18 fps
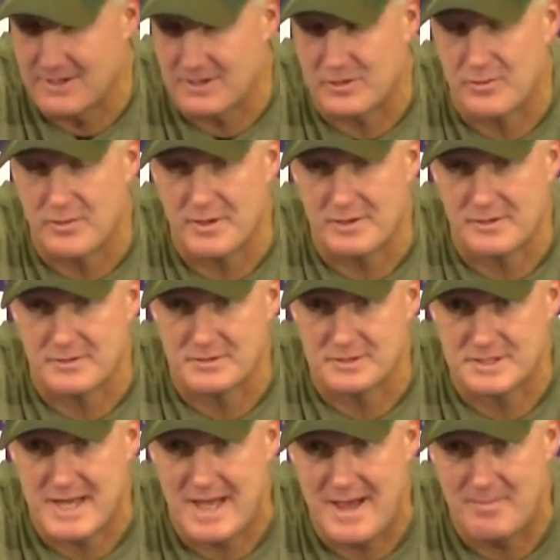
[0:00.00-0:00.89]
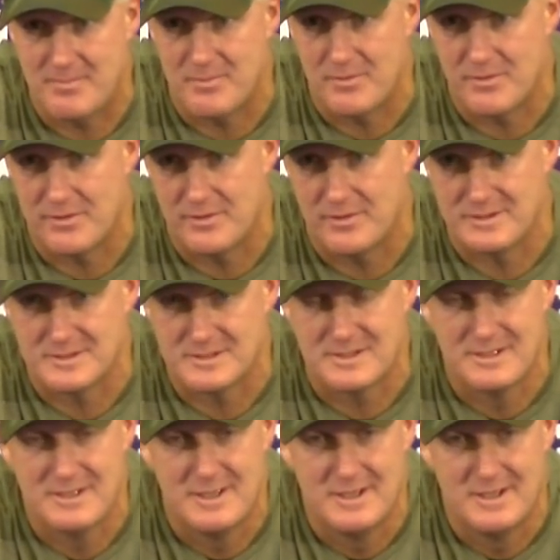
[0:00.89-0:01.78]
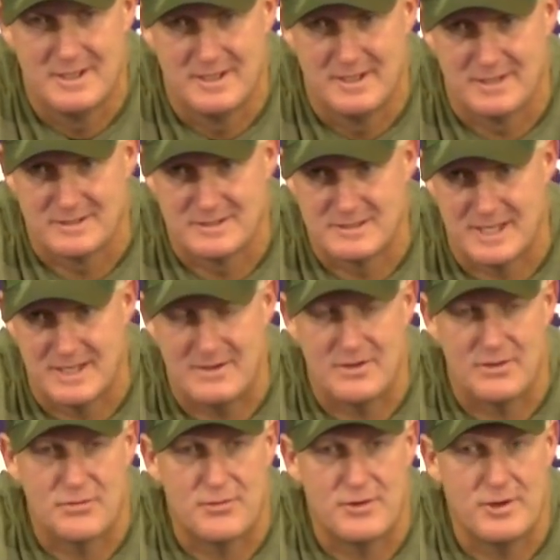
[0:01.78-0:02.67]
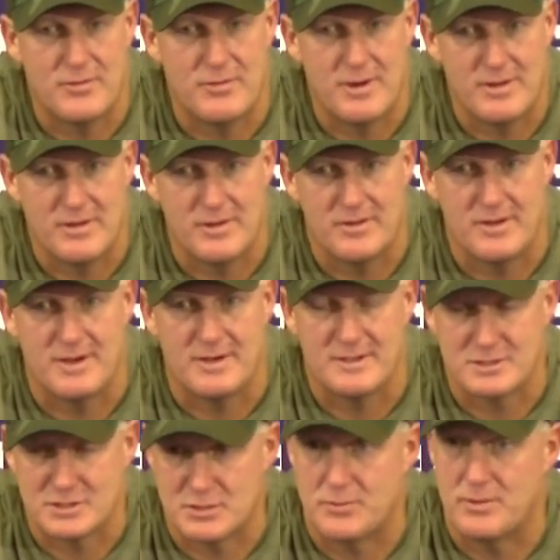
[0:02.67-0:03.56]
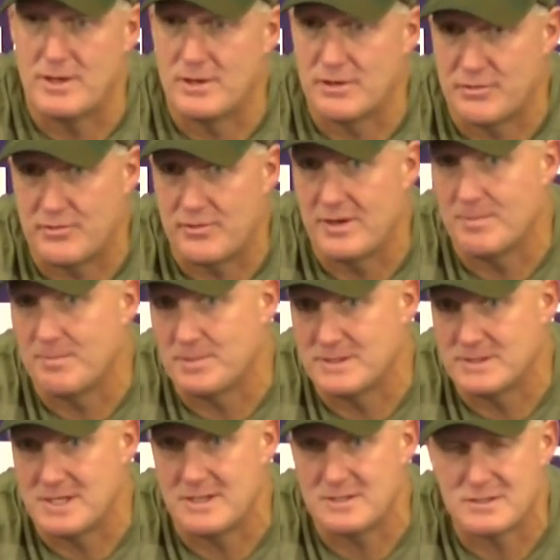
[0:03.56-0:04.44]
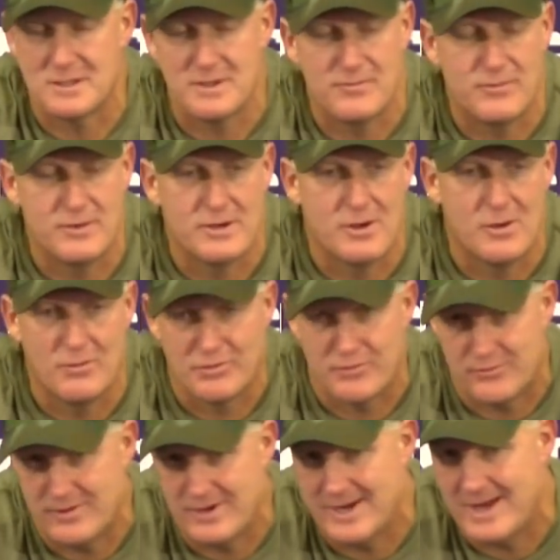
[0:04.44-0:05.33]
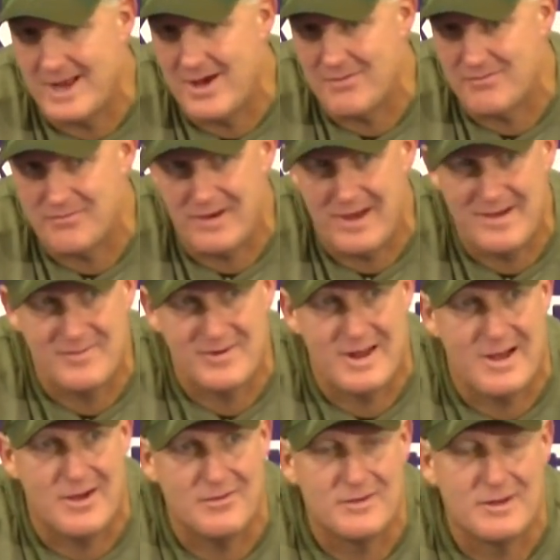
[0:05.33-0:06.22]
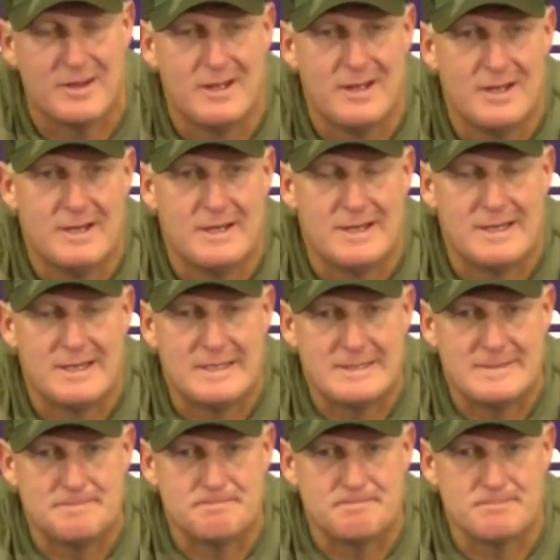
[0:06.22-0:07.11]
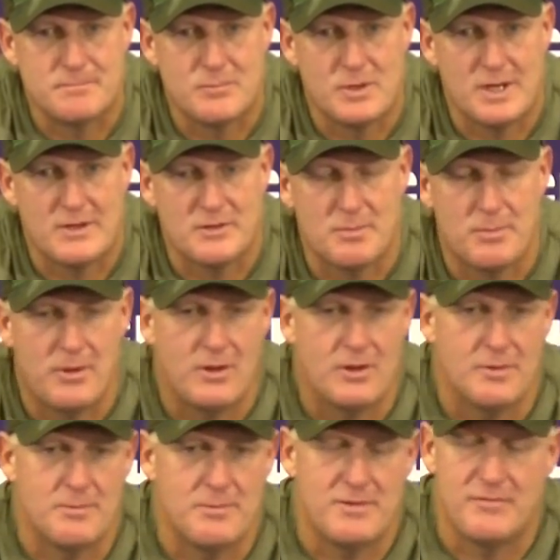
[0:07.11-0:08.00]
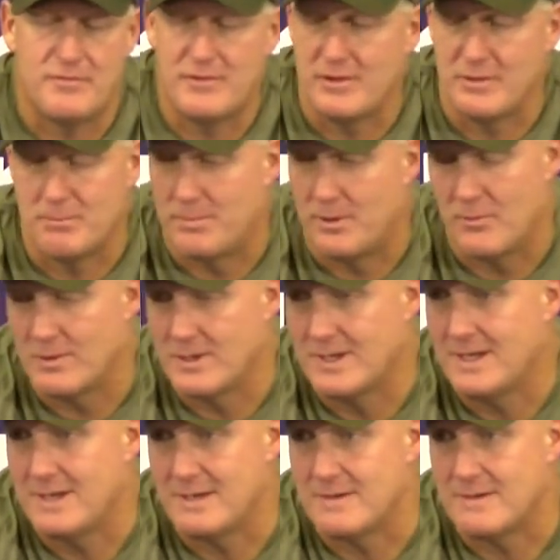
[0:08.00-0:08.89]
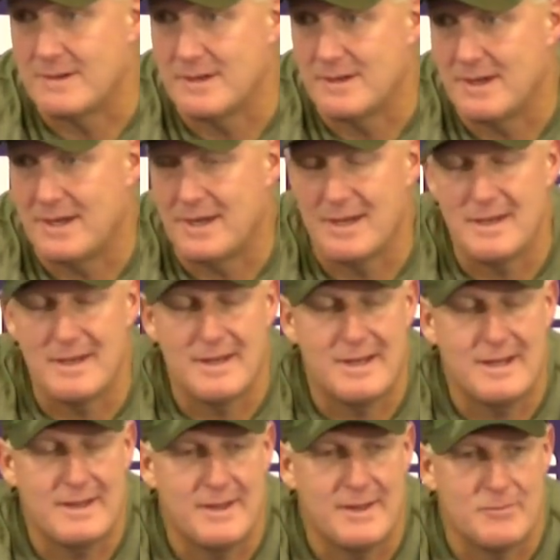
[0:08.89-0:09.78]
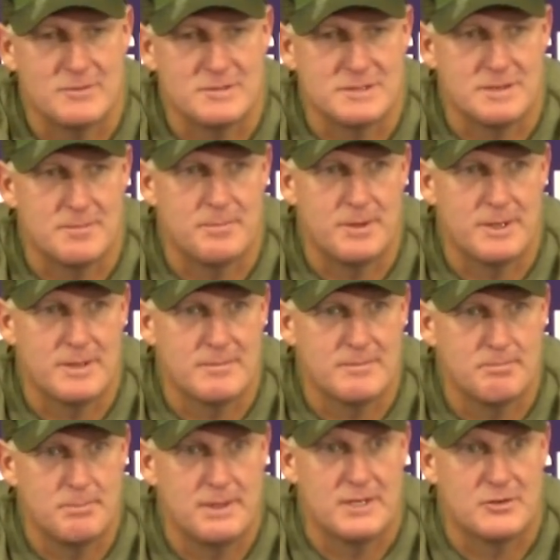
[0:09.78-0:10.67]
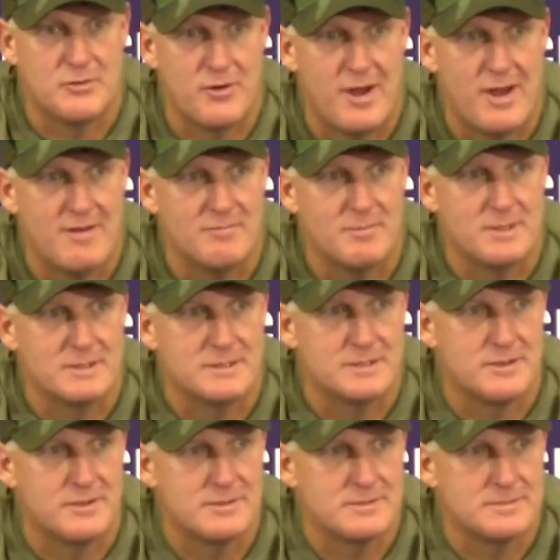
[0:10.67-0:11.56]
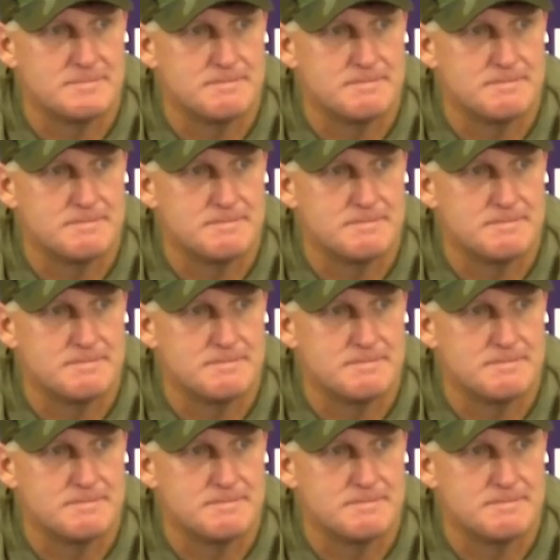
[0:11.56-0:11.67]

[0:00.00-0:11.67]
a critical stop, whether it's it's ten to three rather than it's three to three, and potentially if we go three and out, five and out, um, we got the ball at midfield, but we didn't, and uh, that was a big big drive, big series.